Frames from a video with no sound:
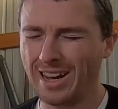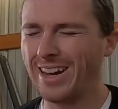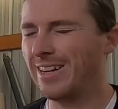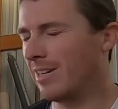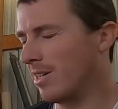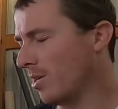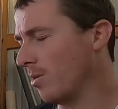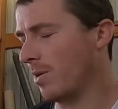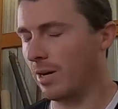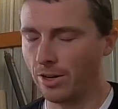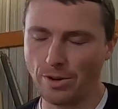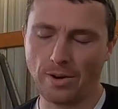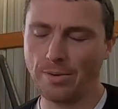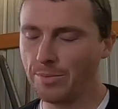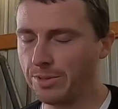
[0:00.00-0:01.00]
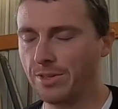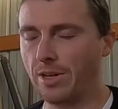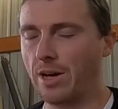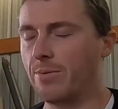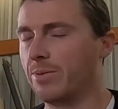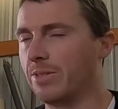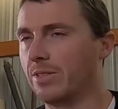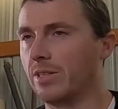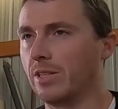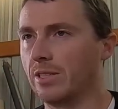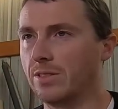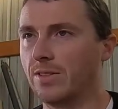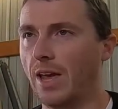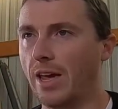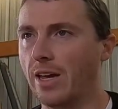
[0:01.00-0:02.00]
I know, I wasn't gonna
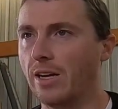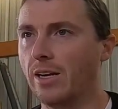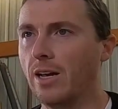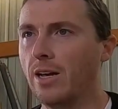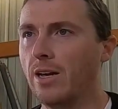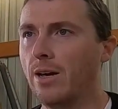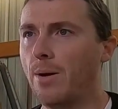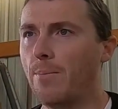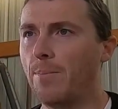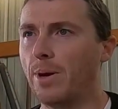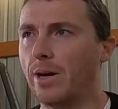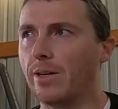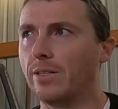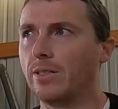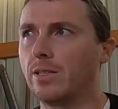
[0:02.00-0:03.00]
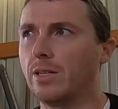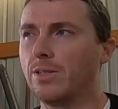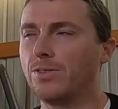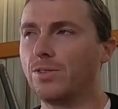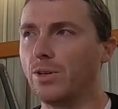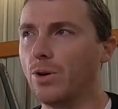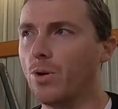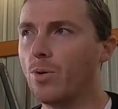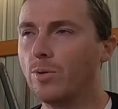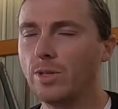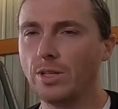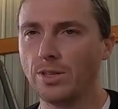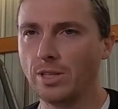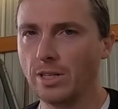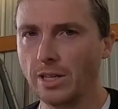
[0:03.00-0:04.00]
say it, but it's the
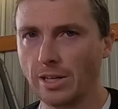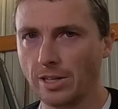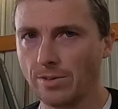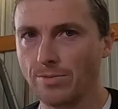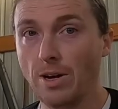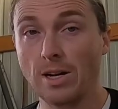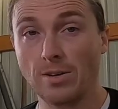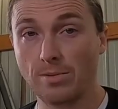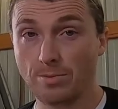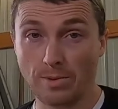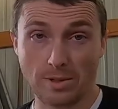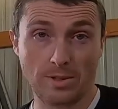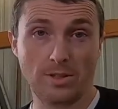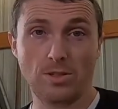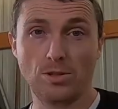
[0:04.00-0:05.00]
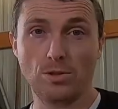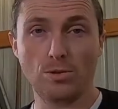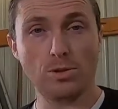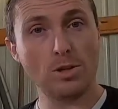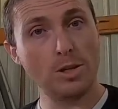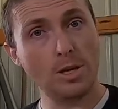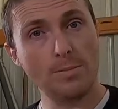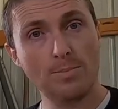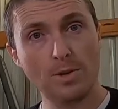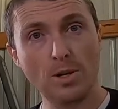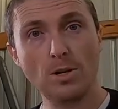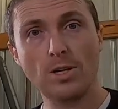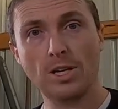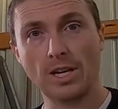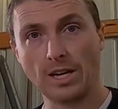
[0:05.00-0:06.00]
only thing I could find. But you look up
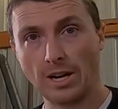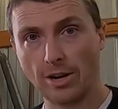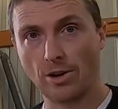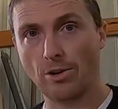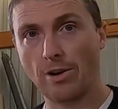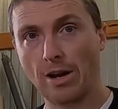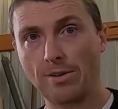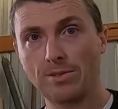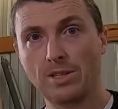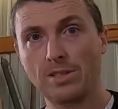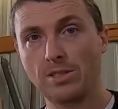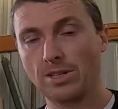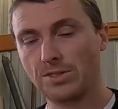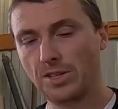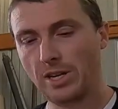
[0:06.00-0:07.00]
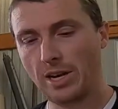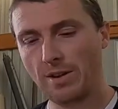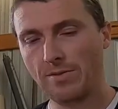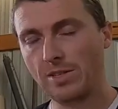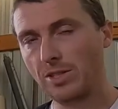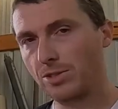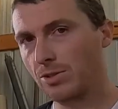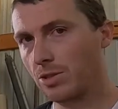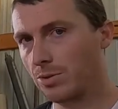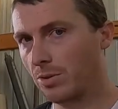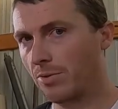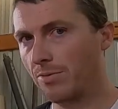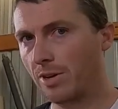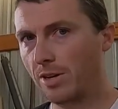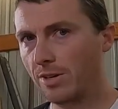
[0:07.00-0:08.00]
your kit aircraft. Does it have any
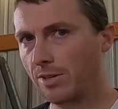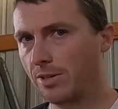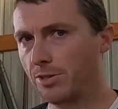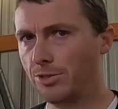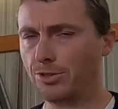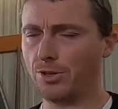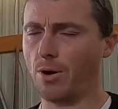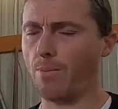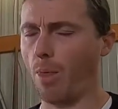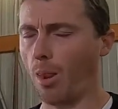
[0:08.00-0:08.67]
structural failures?